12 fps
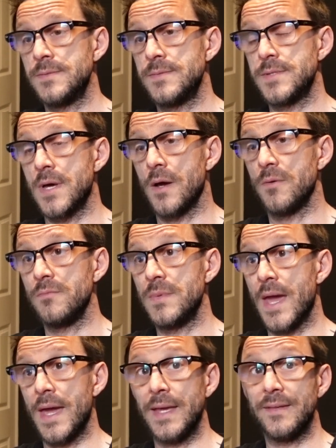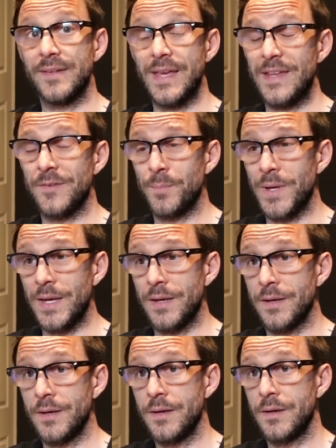So yeah, it's
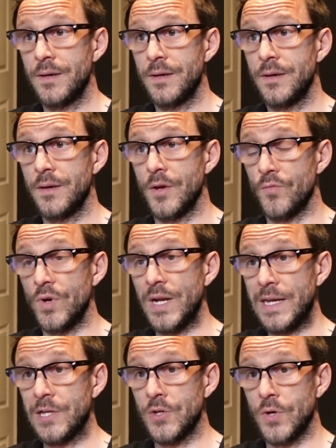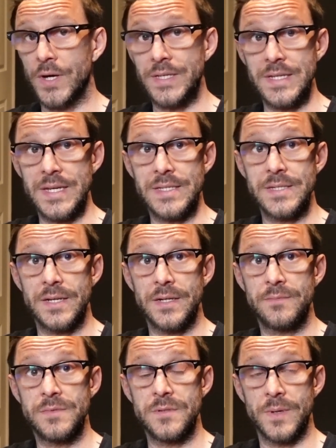been a really good idea
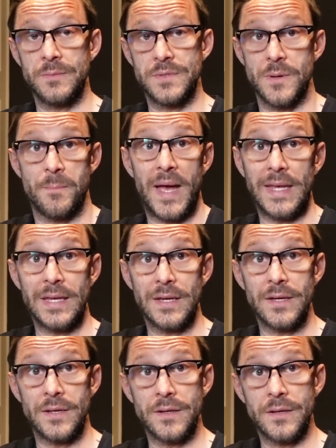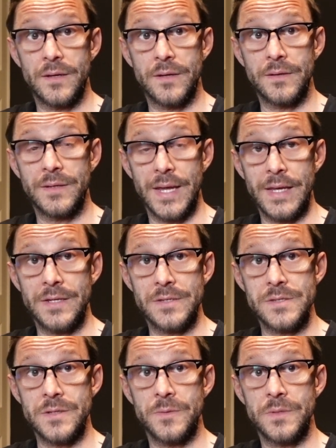to make it and get it
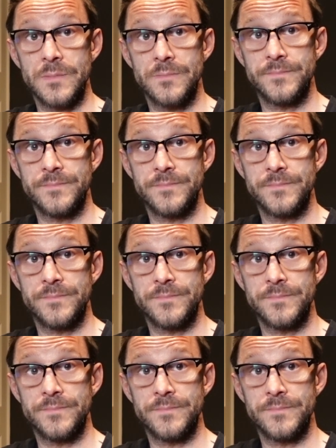installed.